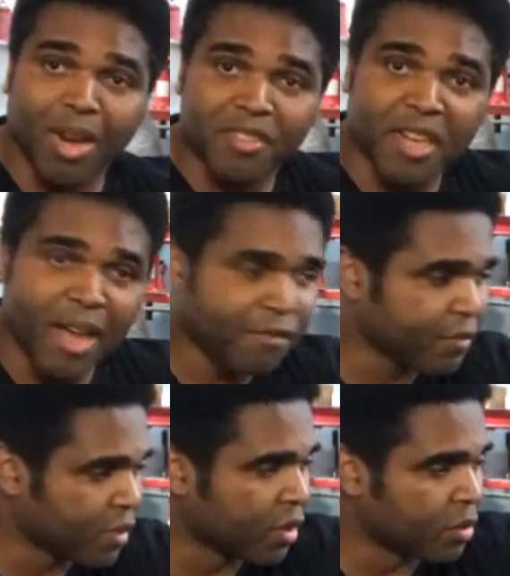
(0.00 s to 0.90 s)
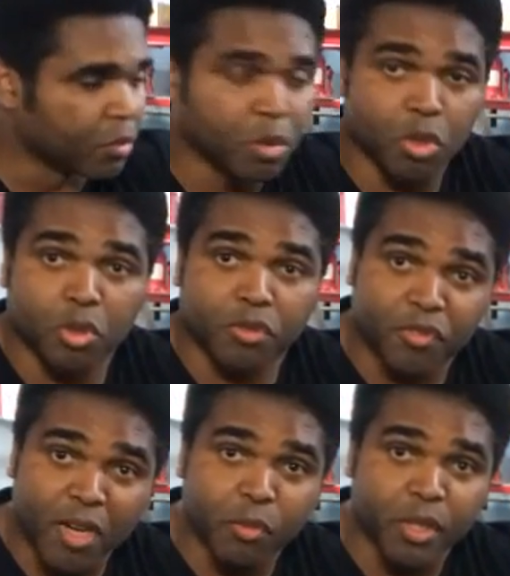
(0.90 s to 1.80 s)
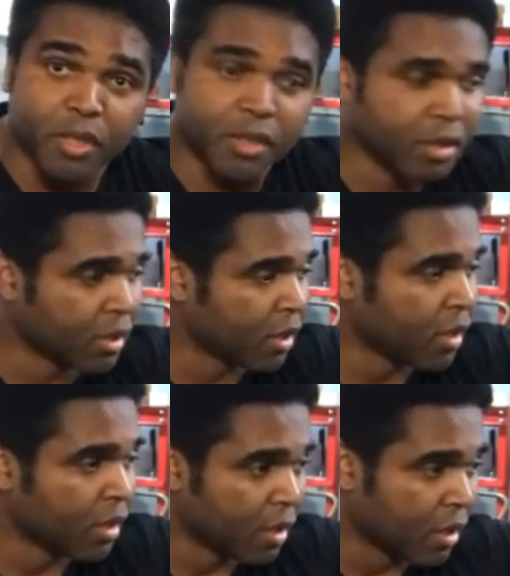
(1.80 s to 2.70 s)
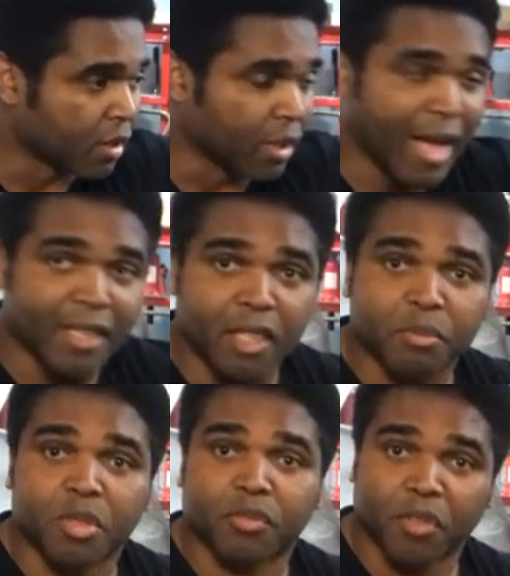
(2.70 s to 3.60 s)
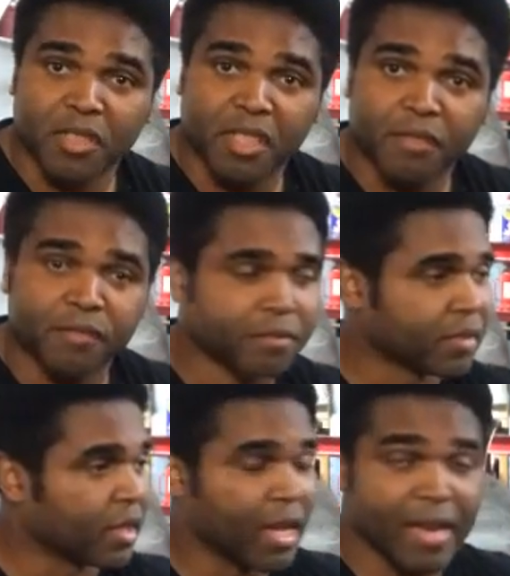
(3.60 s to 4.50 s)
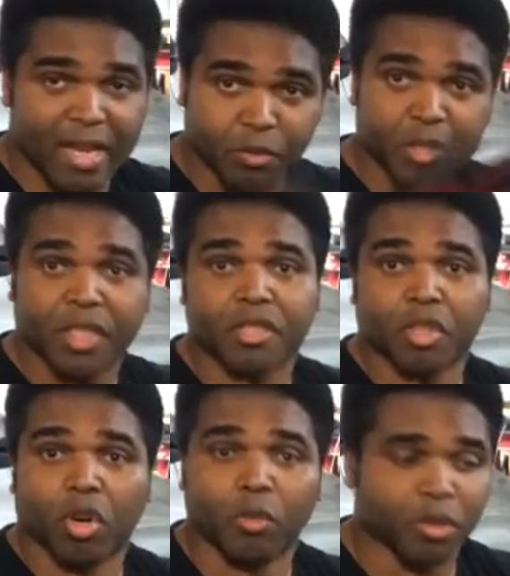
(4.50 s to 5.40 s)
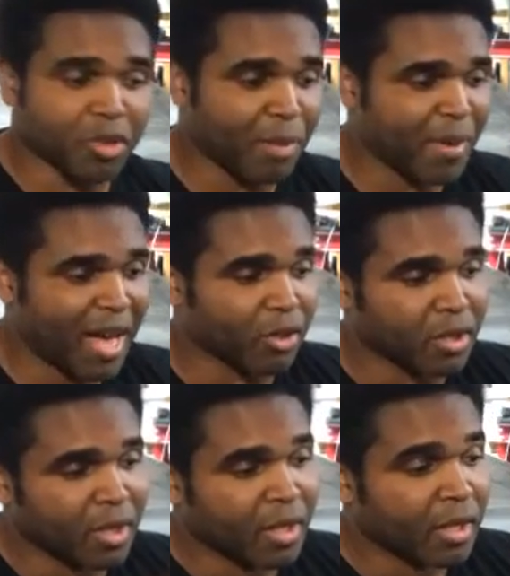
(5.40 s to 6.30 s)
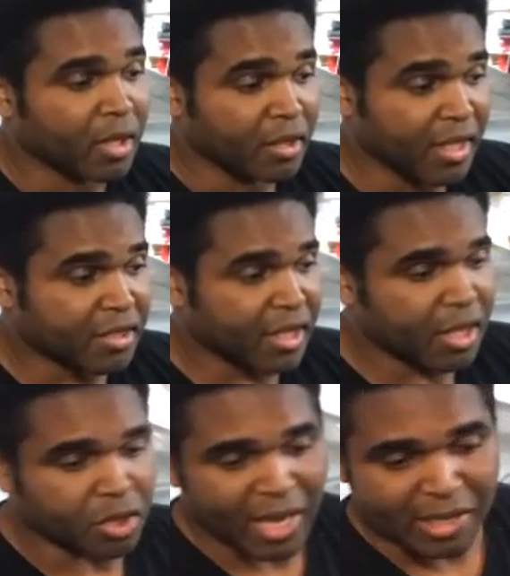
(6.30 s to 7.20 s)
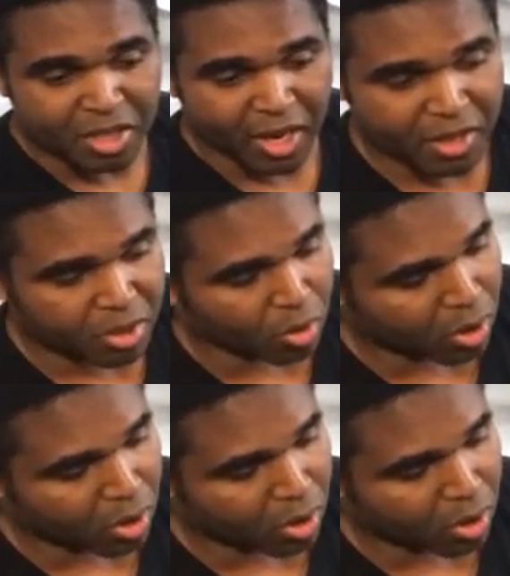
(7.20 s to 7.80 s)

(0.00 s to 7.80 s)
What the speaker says: drive shaft, will go to the front wheels, lock it up to the front diff, and that's where you get your all-wheel drive power. These things, you gotta change the